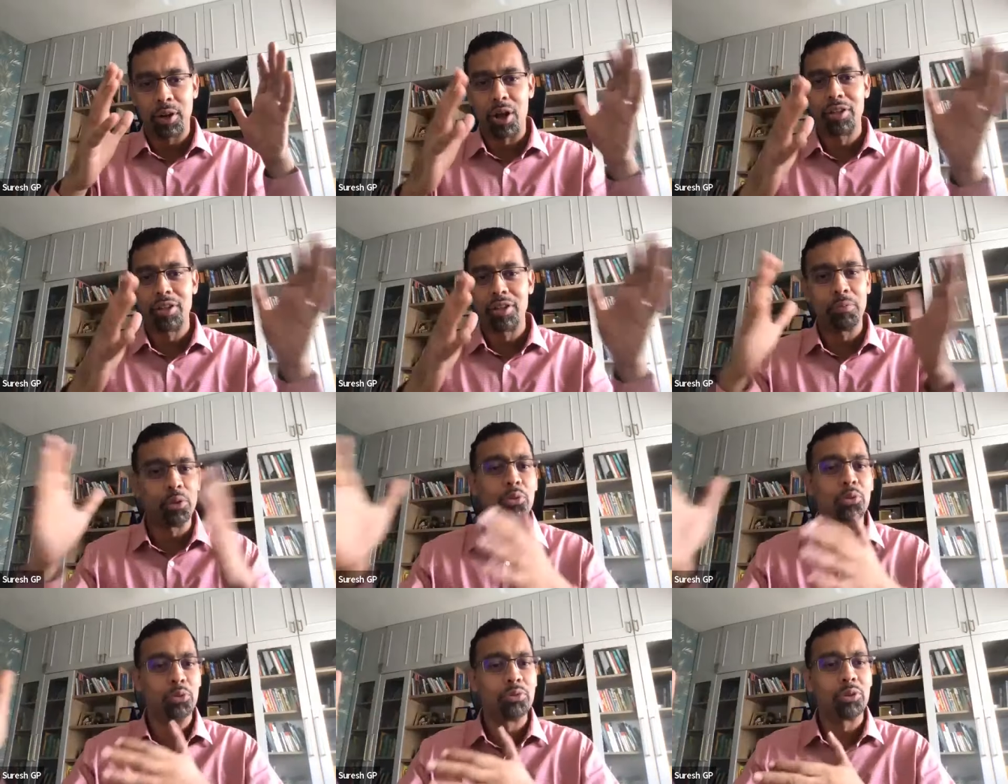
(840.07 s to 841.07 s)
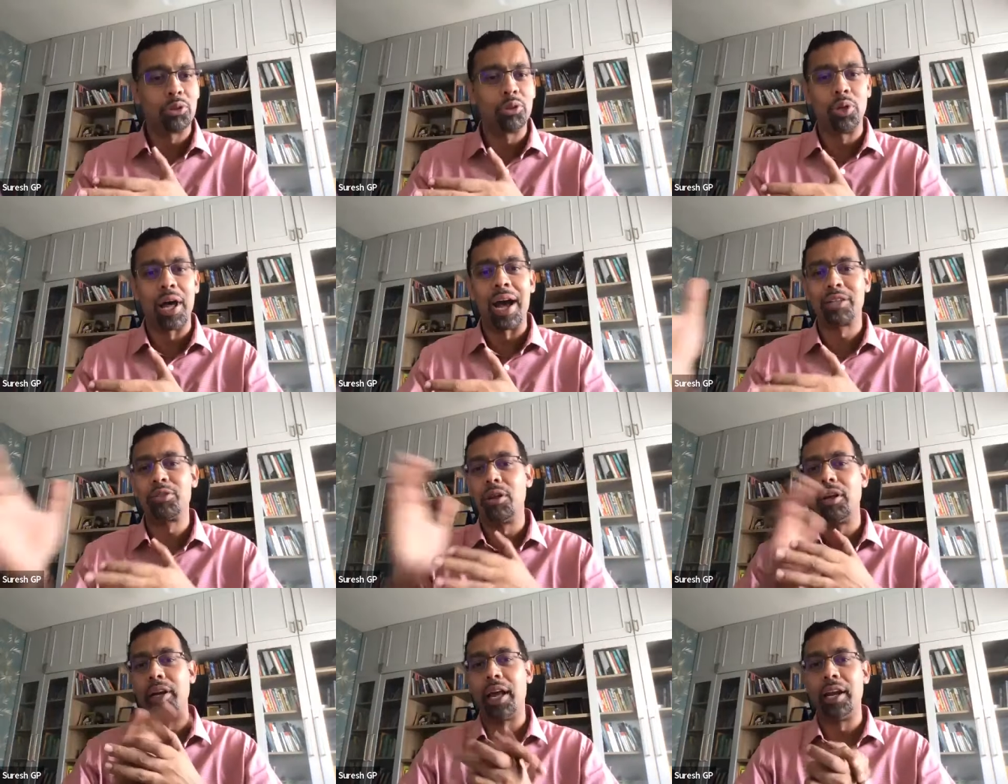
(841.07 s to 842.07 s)
concept to to the
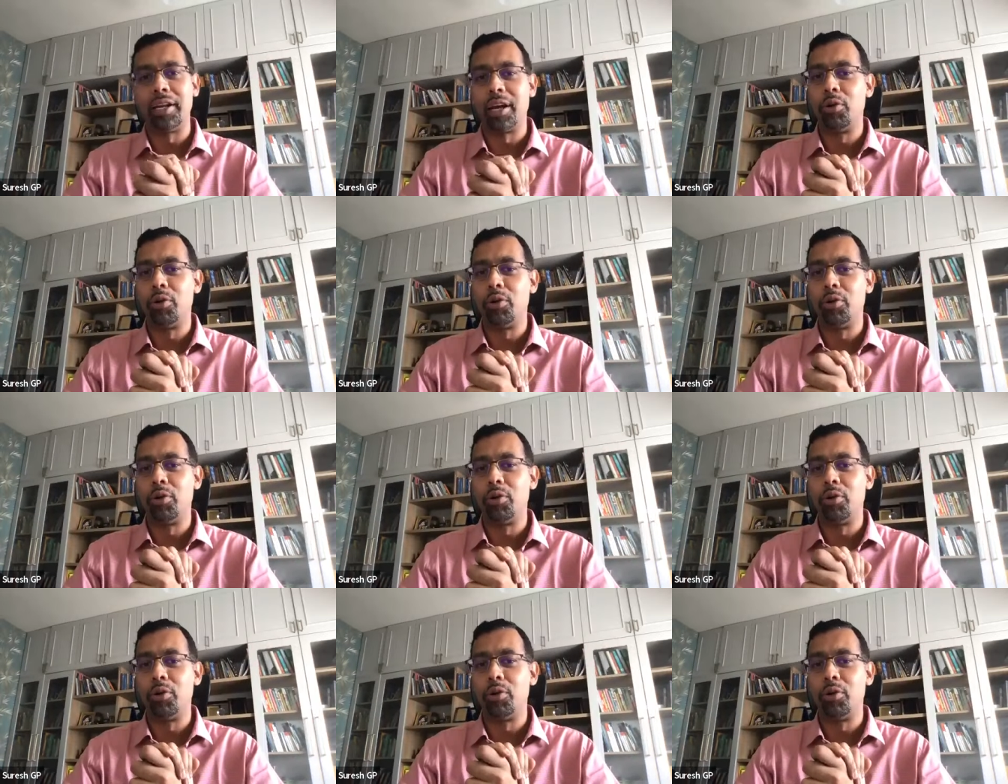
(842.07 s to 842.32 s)
actual reality